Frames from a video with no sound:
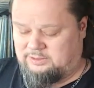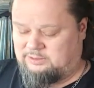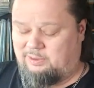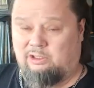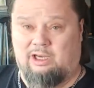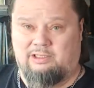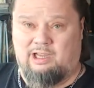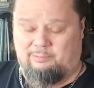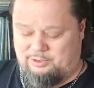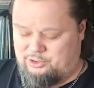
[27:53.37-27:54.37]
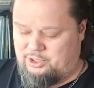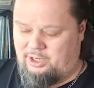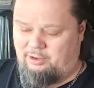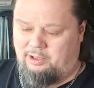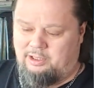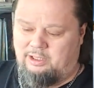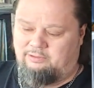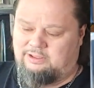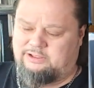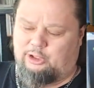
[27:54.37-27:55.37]
spent a lot of time in jail.
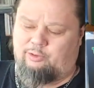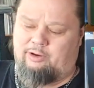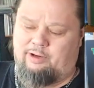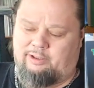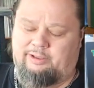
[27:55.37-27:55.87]
This is a great record.